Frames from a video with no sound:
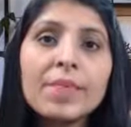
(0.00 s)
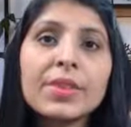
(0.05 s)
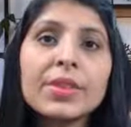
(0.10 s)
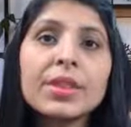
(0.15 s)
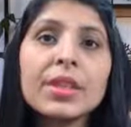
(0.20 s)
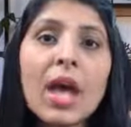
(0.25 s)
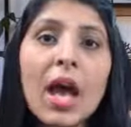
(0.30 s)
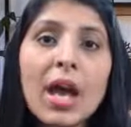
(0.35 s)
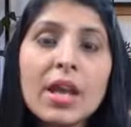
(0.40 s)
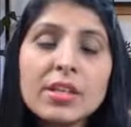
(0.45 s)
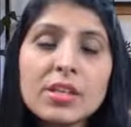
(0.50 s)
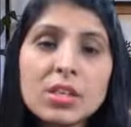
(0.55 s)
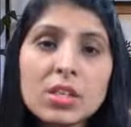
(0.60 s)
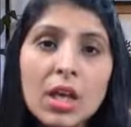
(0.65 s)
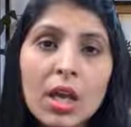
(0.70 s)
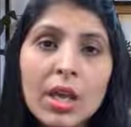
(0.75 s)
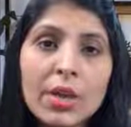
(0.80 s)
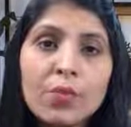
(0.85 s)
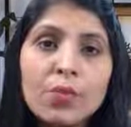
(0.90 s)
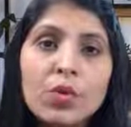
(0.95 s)
that
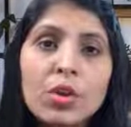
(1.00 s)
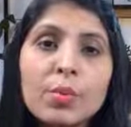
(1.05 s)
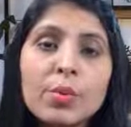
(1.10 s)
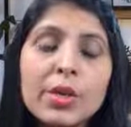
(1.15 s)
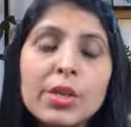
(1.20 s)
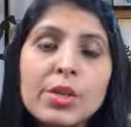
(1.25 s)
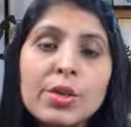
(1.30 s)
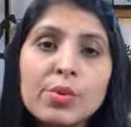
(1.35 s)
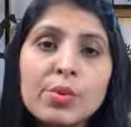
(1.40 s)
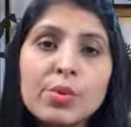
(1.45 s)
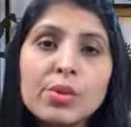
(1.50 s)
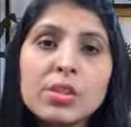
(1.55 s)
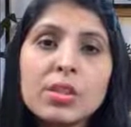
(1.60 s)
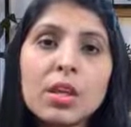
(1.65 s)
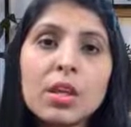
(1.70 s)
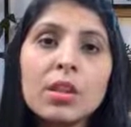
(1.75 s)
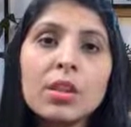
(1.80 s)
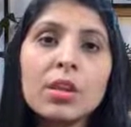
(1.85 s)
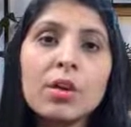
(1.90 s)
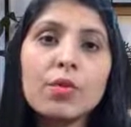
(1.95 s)
time will be used
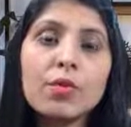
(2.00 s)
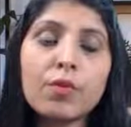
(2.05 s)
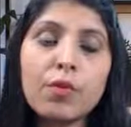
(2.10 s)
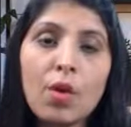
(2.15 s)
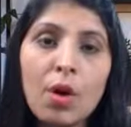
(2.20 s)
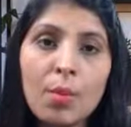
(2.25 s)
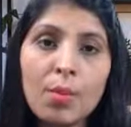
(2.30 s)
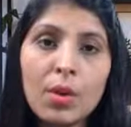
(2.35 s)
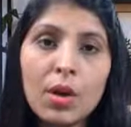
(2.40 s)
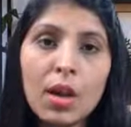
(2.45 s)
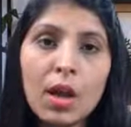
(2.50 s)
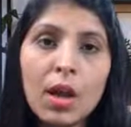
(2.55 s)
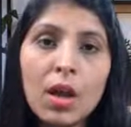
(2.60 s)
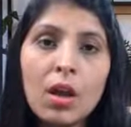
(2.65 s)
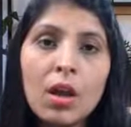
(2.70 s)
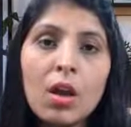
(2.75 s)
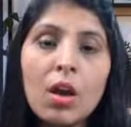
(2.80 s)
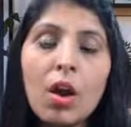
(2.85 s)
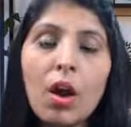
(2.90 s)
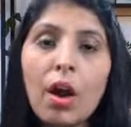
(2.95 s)
in the
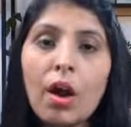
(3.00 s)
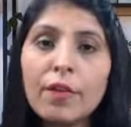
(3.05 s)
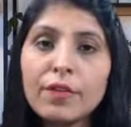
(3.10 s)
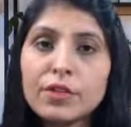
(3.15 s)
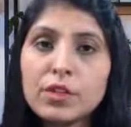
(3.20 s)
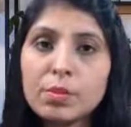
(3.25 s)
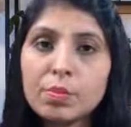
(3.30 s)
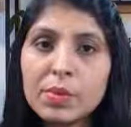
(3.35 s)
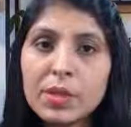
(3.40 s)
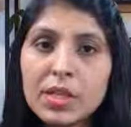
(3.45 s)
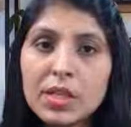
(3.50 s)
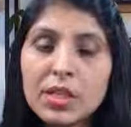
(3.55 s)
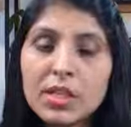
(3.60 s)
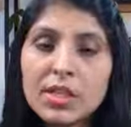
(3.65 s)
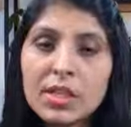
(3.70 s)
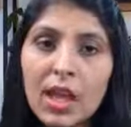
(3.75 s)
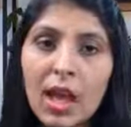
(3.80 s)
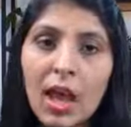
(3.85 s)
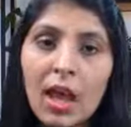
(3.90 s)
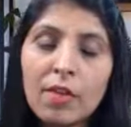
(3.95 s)
formula of
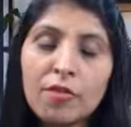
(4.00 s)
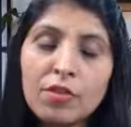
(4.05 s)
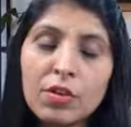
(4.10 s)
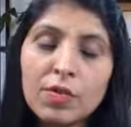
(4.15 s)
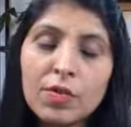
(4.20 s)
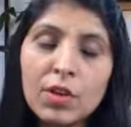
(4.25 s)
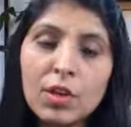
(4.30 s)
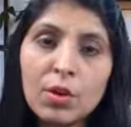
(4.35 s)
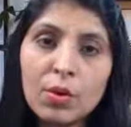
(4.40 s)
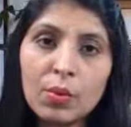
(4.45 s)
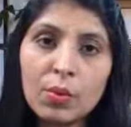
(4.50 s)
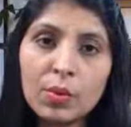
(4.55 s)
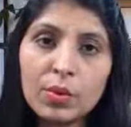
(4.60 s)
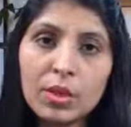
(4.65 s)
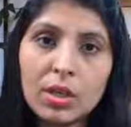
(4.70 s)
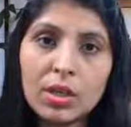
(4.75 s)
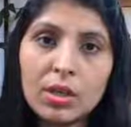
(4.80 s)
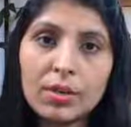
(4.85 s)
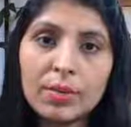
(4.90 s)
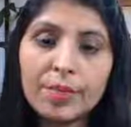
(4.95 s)
speed, and we will
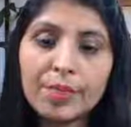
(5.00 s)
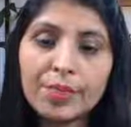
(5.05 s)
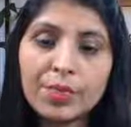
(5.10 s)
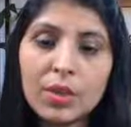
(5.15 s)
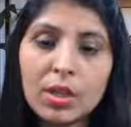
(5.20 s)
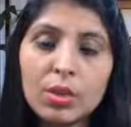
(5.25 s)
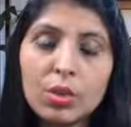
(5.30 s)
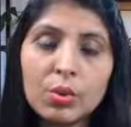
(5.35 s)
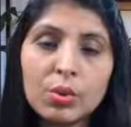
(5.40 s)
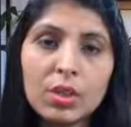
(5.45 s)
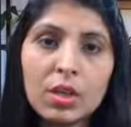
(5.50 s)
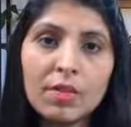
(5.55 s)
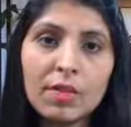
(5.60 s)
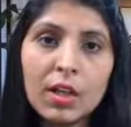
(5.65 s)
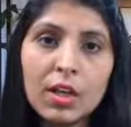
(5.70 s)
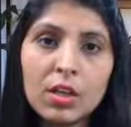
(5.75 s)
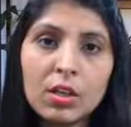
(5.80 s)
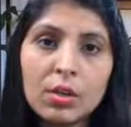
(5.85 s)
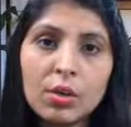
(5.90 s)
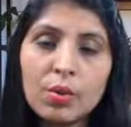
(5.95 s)
know the
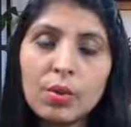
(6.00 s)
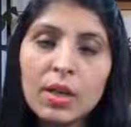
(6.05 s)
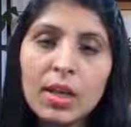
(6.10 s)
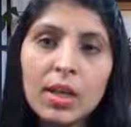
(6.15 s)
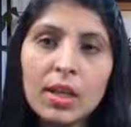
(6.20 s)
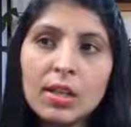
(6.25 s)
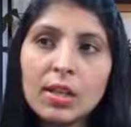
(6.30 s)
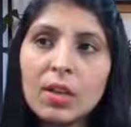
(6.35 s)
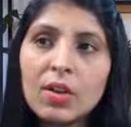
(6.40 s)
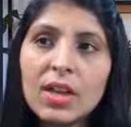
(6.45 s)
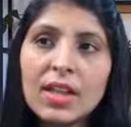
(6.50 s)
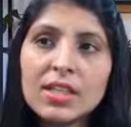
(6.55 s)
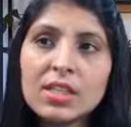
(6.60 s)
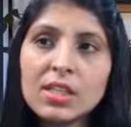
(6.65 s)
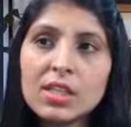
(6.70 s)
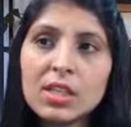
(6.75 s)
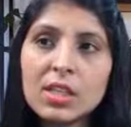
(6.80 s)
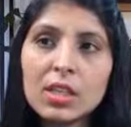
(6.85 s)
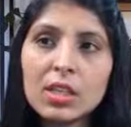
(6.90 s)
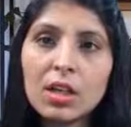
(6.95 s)
value. Okay, now
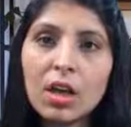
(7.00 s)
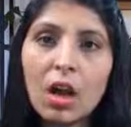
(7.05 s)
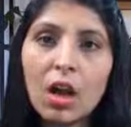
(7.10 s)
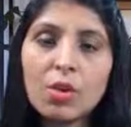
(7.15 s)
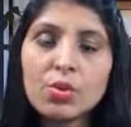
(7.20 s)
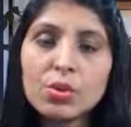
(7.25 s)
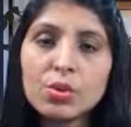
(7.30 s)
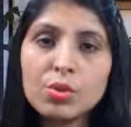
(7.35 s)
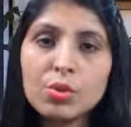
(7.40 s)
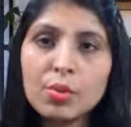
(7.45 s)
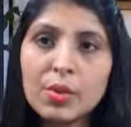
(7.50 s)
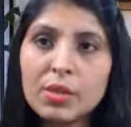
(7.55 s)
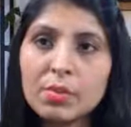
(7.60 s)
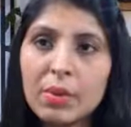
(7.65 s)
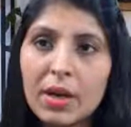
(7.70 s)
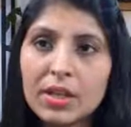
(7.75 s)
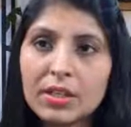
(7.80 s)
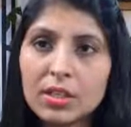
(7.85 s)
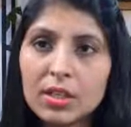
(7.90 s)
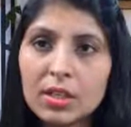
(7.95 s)
let's see how to do it
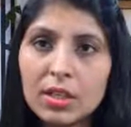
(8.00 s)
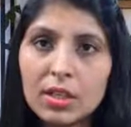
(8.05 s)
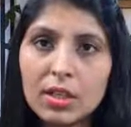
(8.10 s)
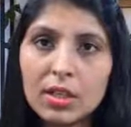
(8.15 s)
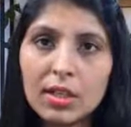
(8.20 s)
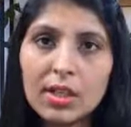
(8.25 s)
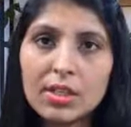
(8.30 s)
practically.